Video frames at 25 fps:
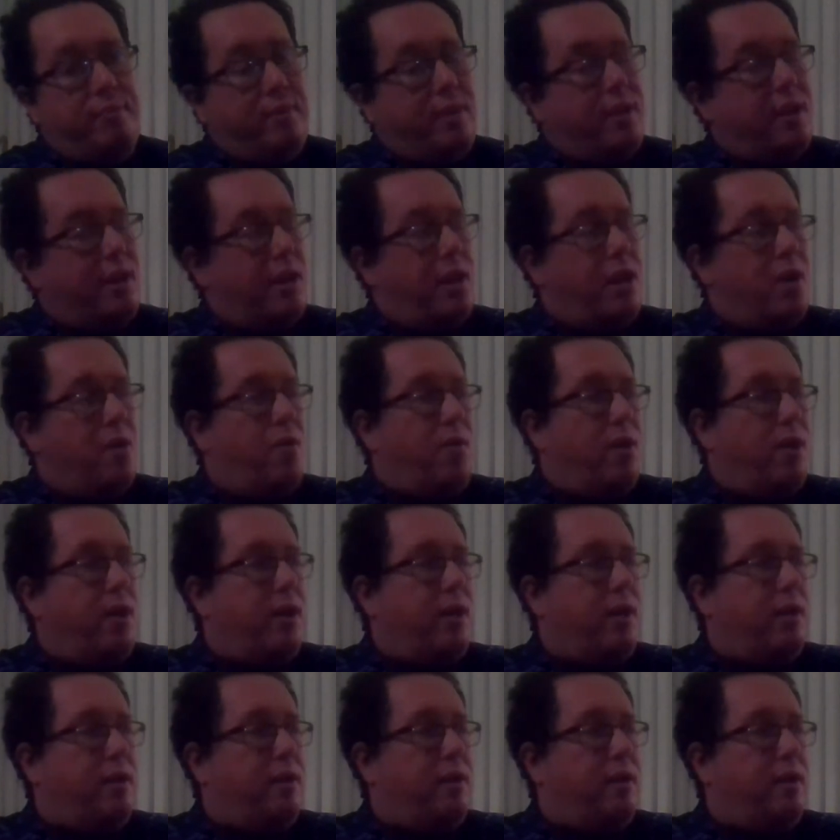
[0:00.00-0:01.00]

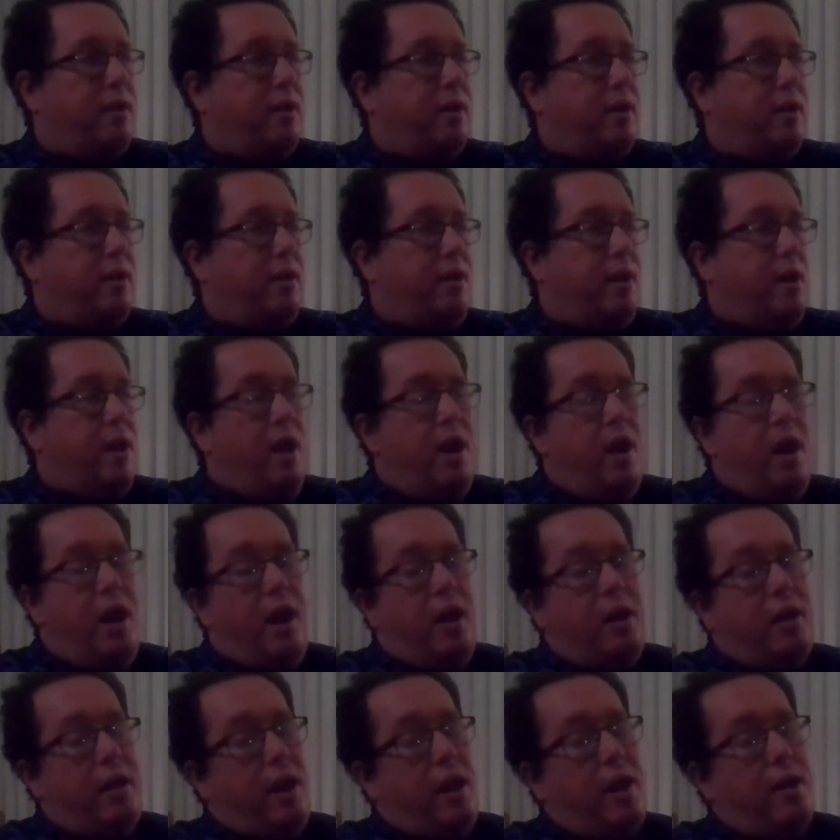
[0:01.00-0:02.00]
And
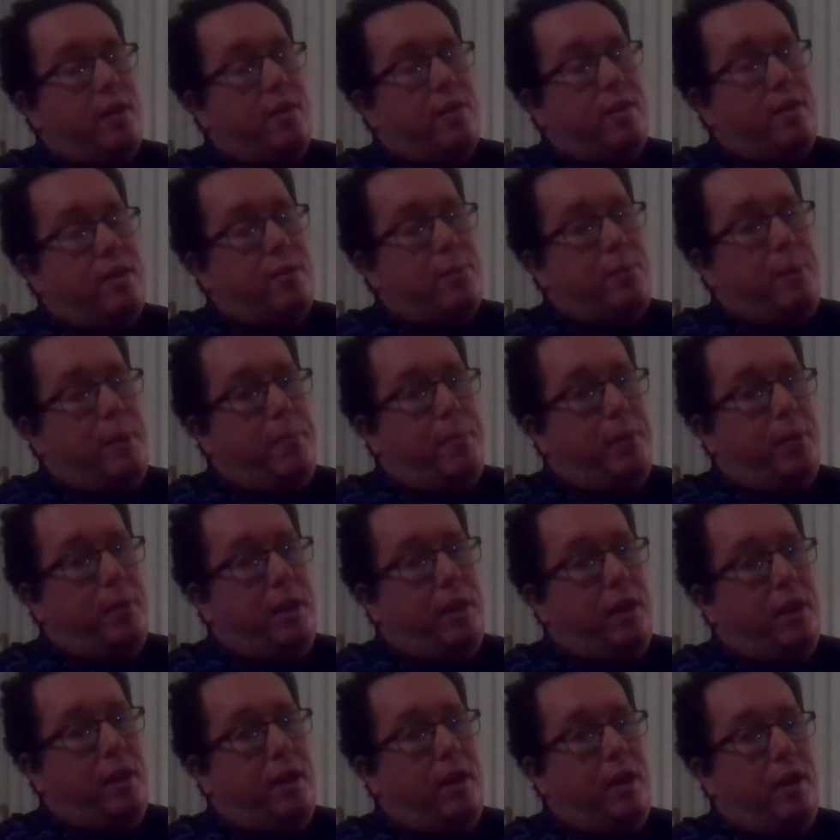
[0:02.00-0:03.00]
a lot of these
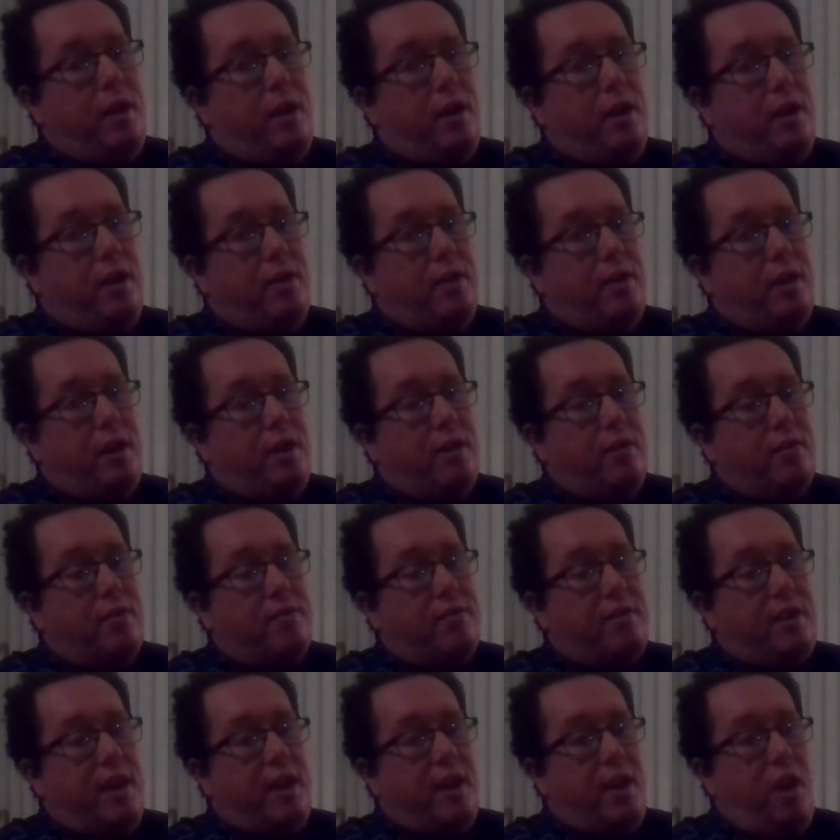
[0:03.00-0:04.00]
people that
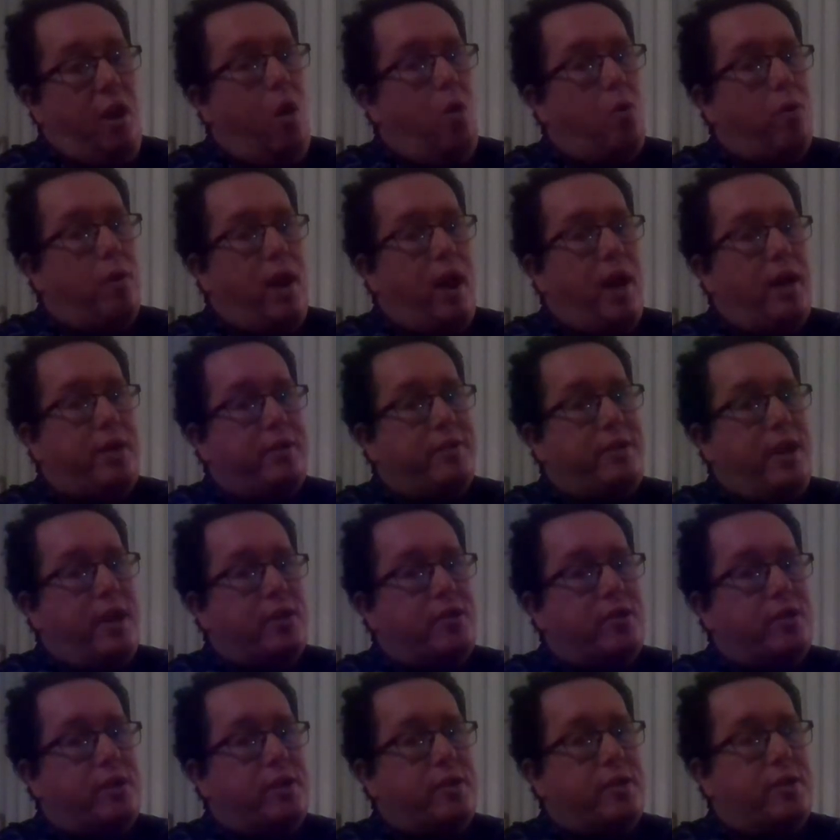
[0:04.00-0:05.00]
say, oh, God is
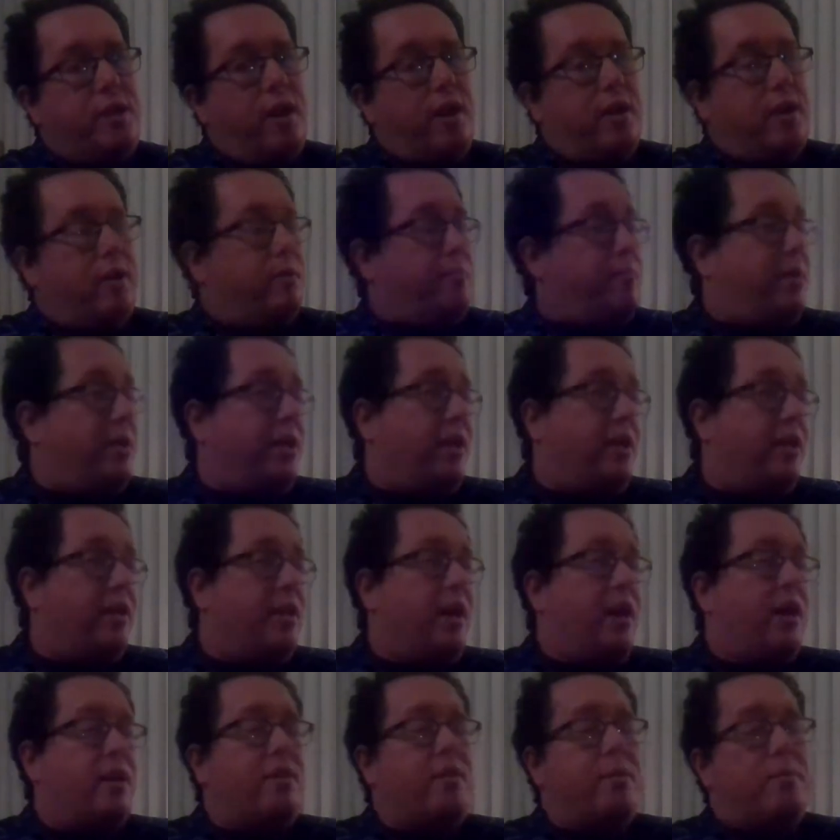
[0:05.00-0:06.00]
actually talking to me, a
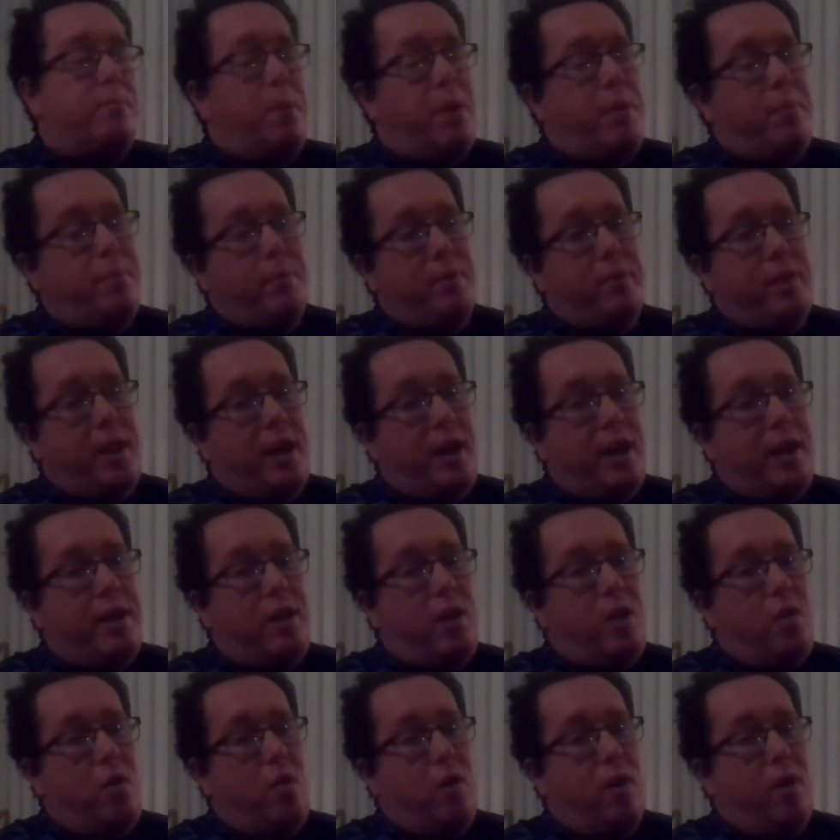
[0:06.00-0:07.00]
lot of the people that I
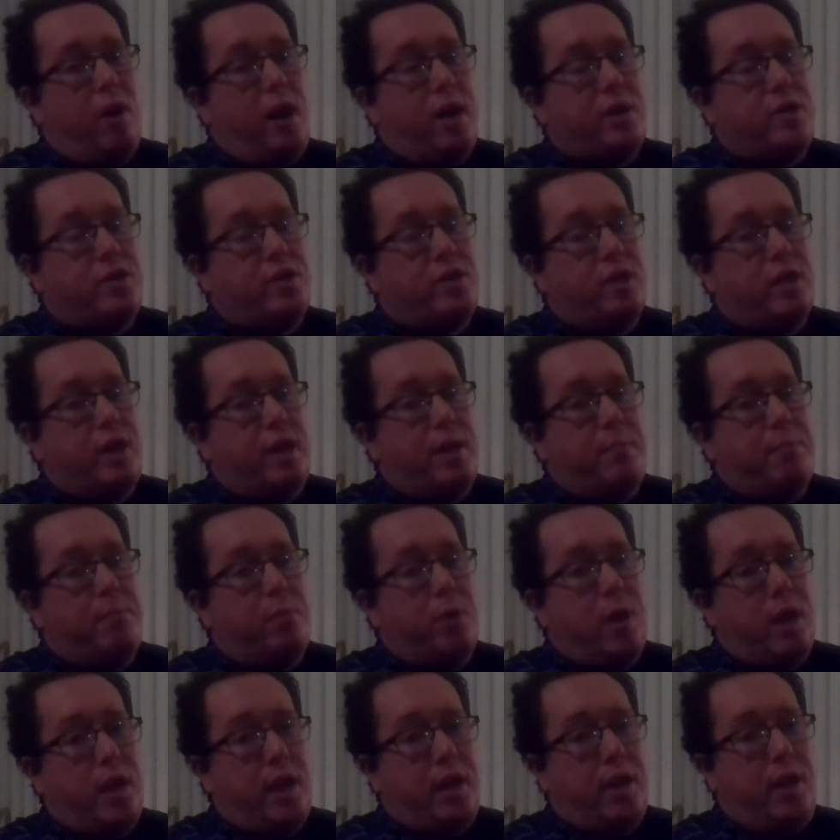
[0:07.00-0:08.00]
know are actually
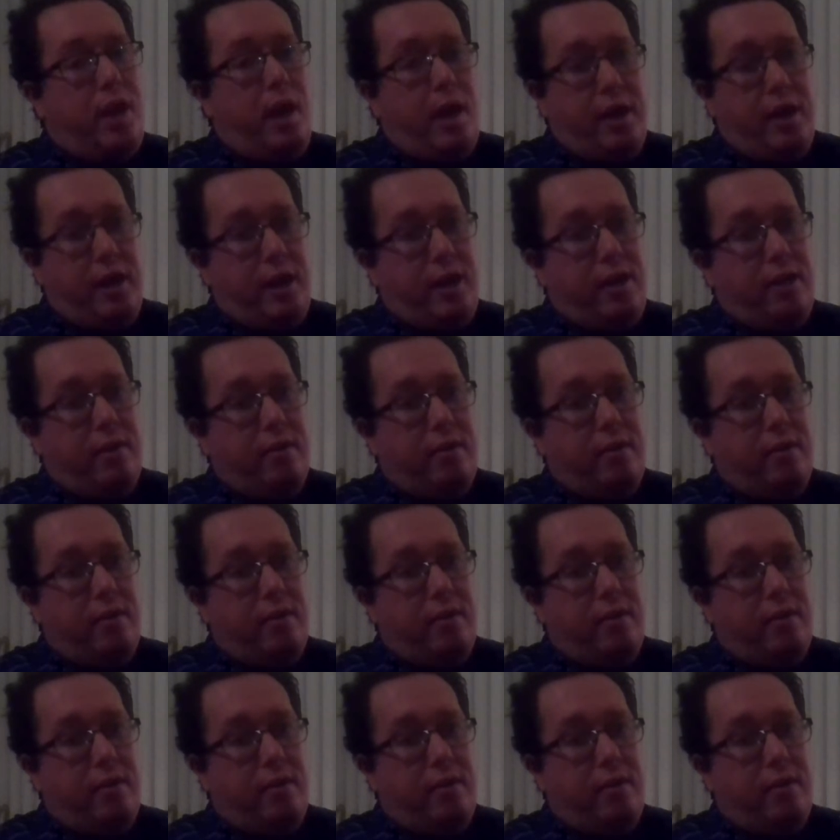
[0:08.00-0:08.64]
pretty nutty.